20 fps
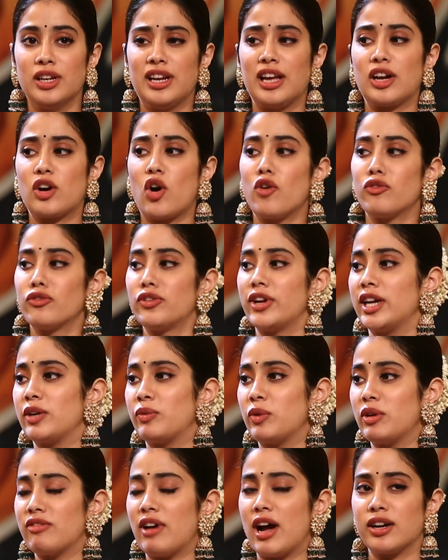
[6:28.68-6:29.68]
Like off late,
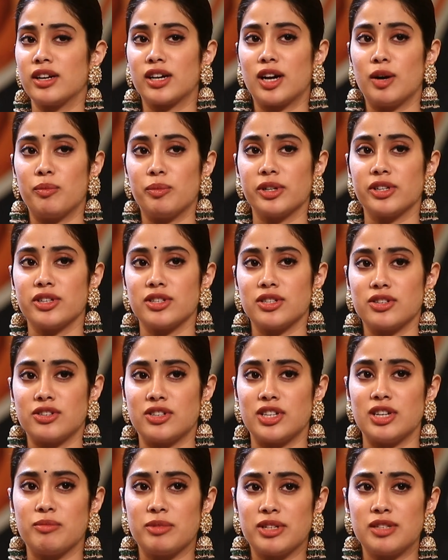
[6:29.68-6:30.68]
we've had a couple
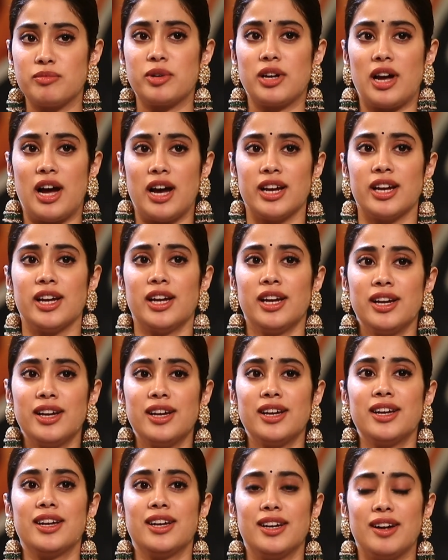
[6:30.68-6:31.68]
disagreements, but
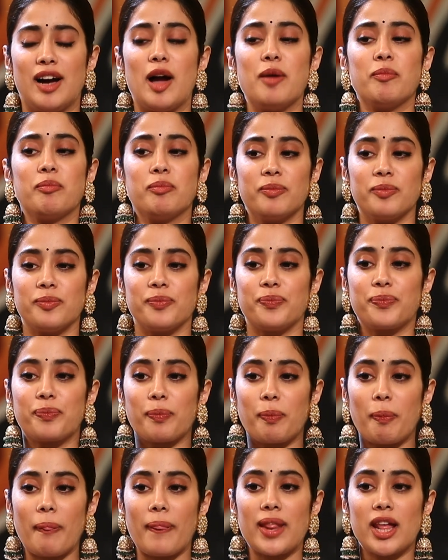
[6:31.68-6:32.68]
I'm
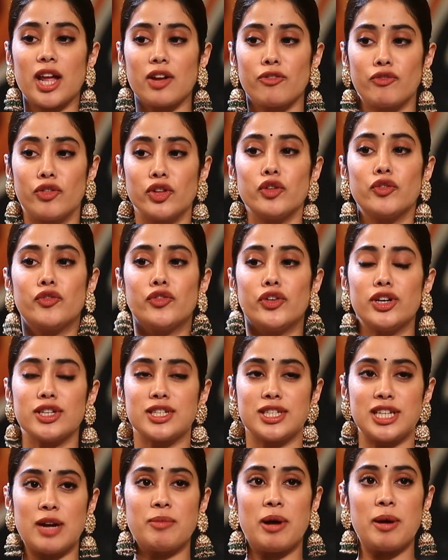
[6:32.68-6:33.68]
for the first
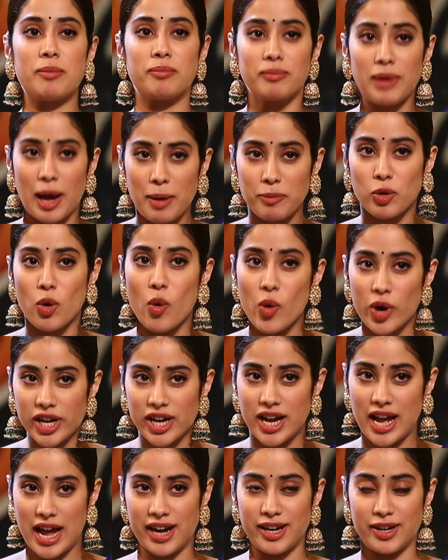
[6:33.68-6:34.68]
time, I'm going
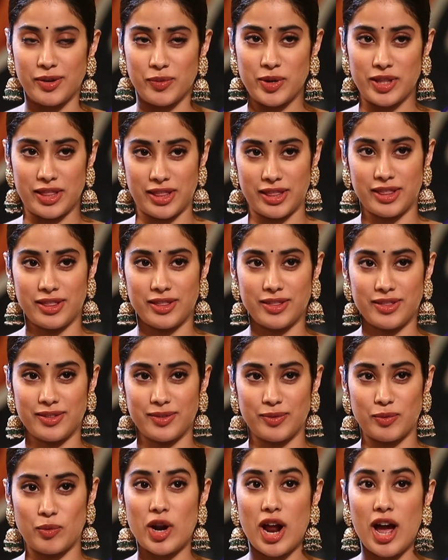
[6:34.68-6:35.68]
ahead with
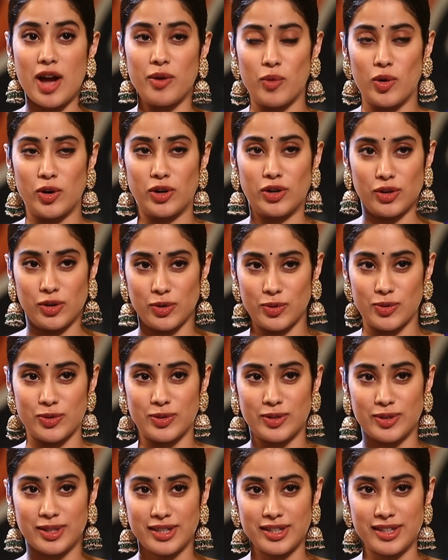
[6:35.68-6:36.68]
what I want to do,
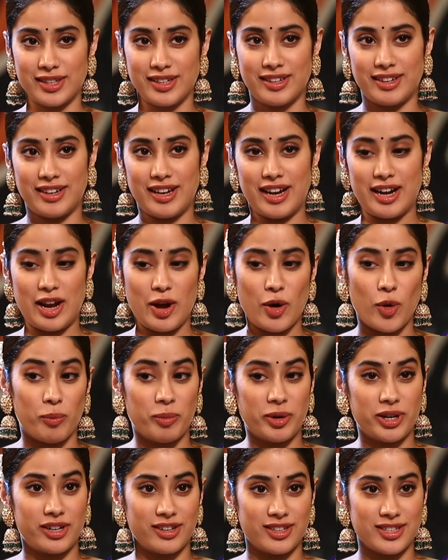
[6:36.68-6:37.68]
and I hope
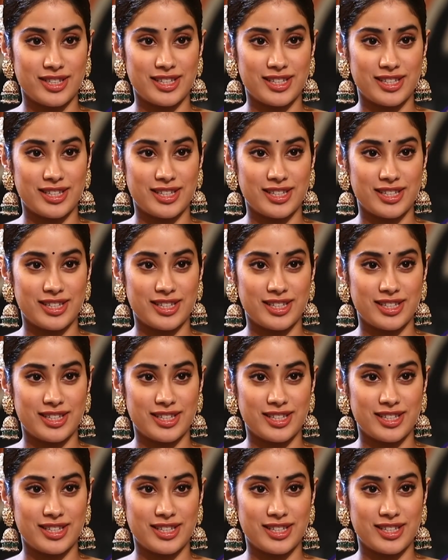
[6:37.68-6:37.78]
it turns